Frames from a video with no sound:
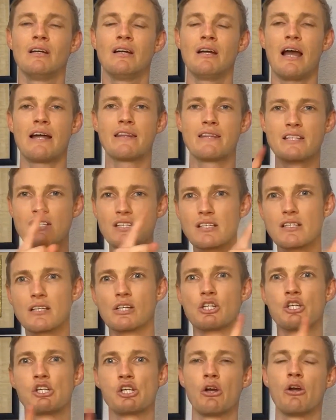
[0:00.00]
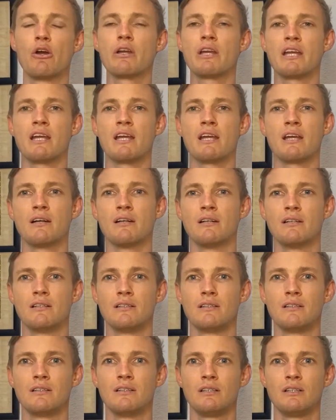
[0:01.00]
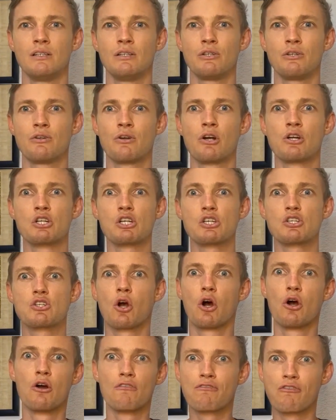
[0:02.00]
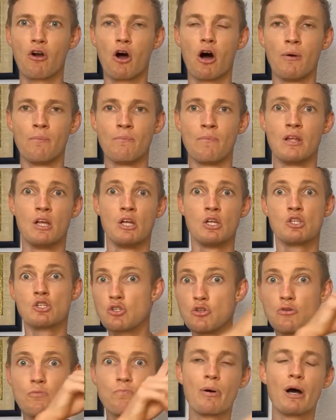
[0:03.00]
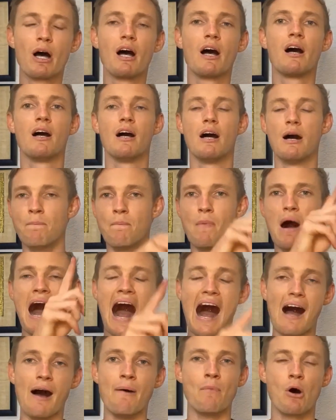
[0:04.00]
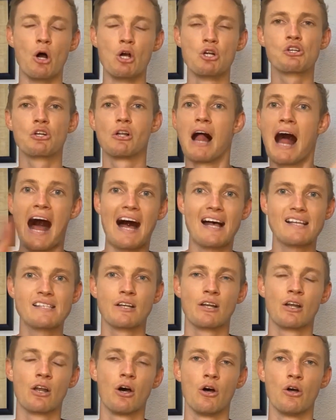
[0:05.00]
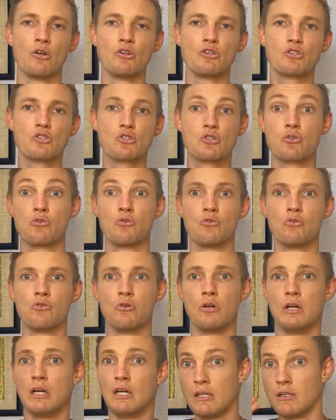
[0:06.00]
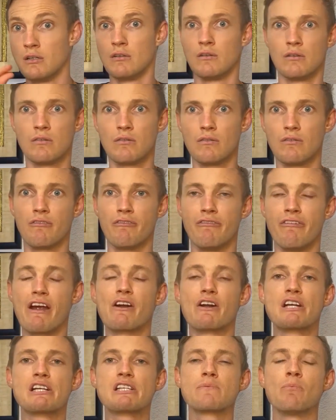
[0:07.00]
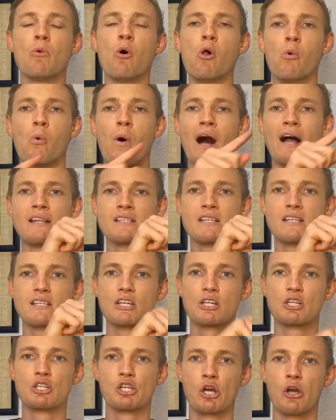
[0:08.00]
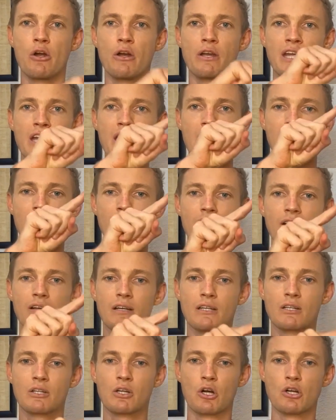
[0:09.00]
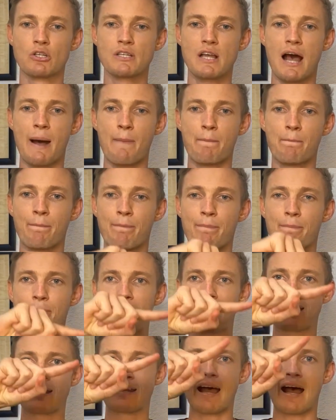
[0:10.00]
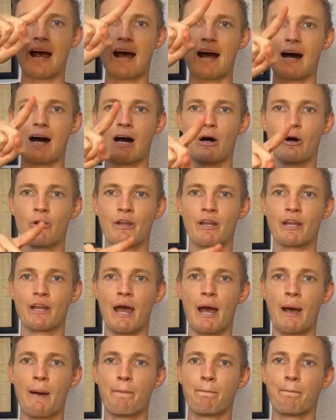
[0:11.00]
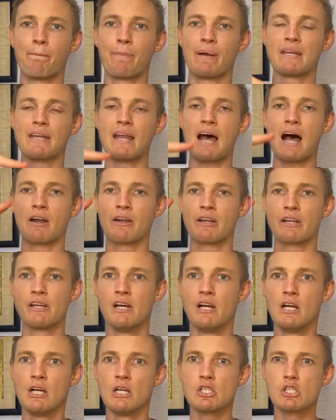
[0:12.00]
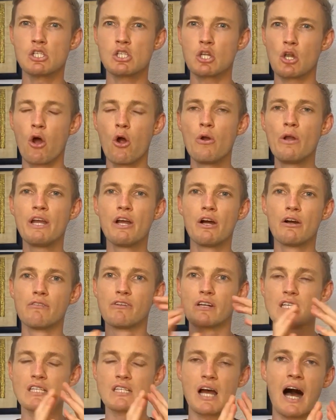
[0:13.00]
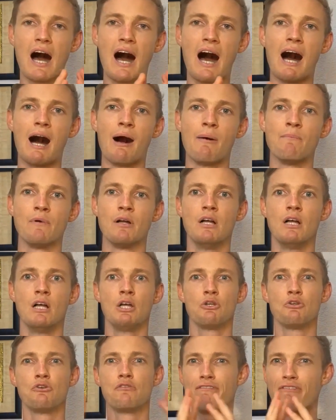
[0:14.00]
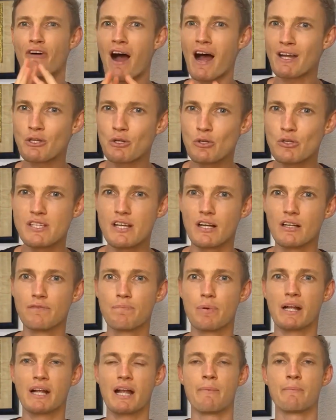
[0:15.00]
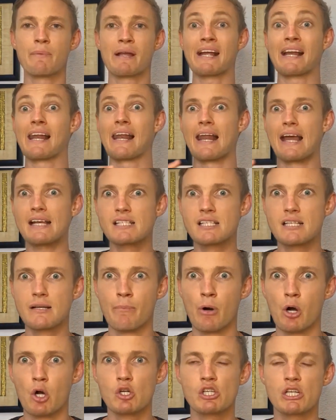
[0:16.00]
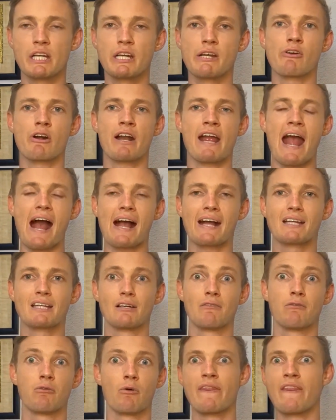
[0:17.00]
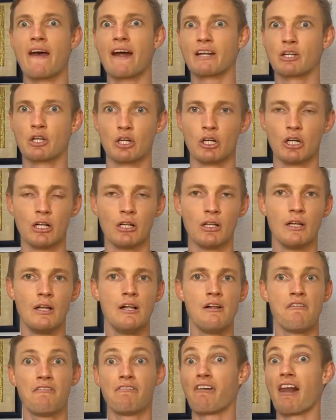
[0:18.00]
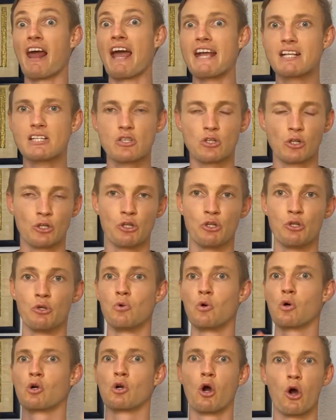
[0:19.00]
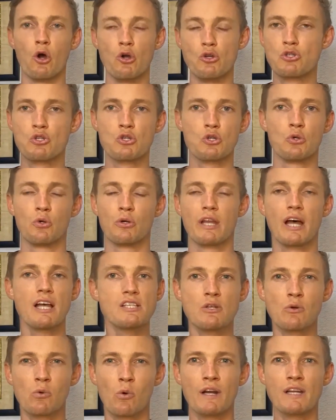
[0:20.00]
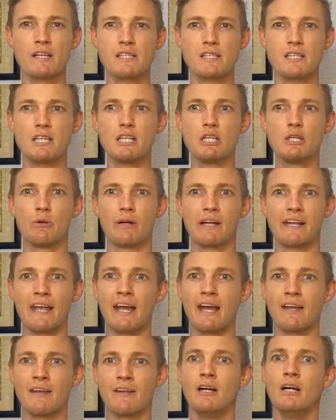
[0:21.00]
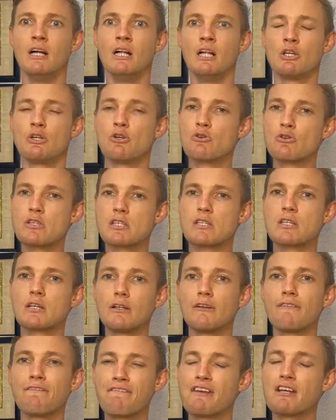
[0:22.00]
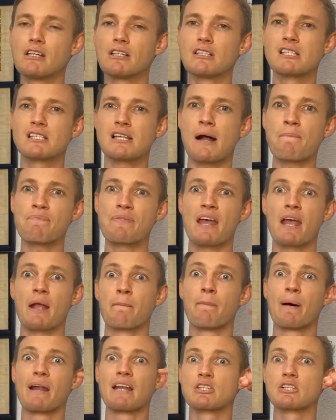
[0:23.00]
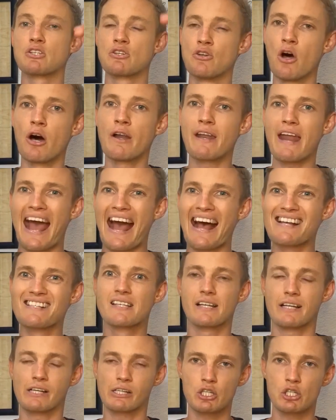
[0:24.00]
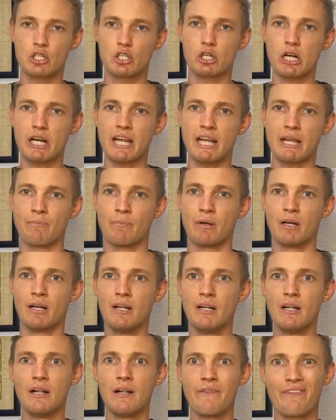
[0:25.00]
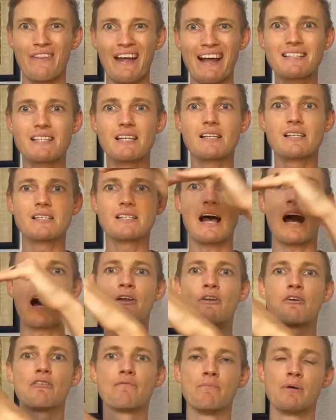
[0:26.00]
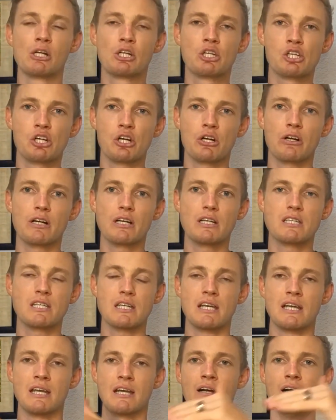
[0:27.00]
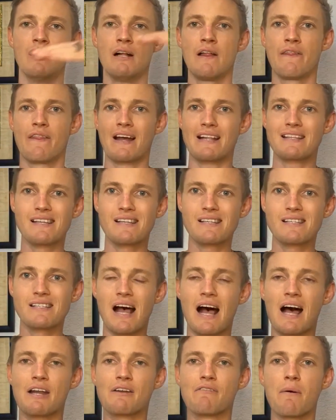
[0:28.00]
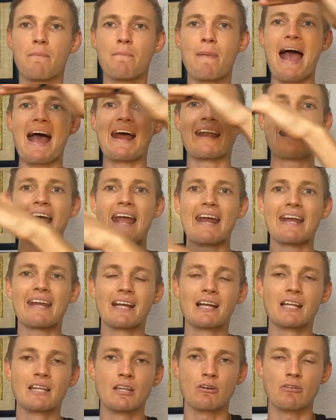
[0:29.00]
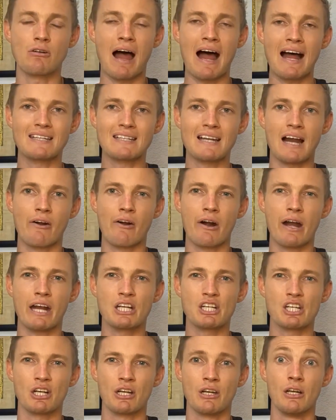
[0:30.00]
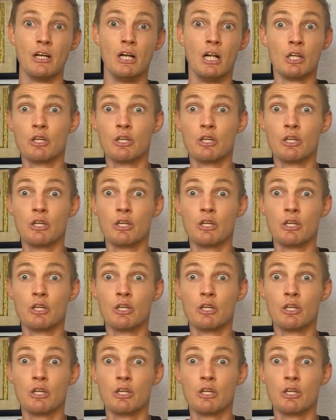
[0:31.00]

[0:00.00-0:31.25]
And this is a journey. You don't just go from super emotional highs and lows to very small ones. It's a journey. It goes up and down and up and down. And slowly over time, you find yourself becoming less emotionally reactive when that girl flakes on you or ghosts you or doesn't want to see you again. You still feel something, but it's not as extreme. That's a sign of maturity. That's a sign of a man heading in the right direction.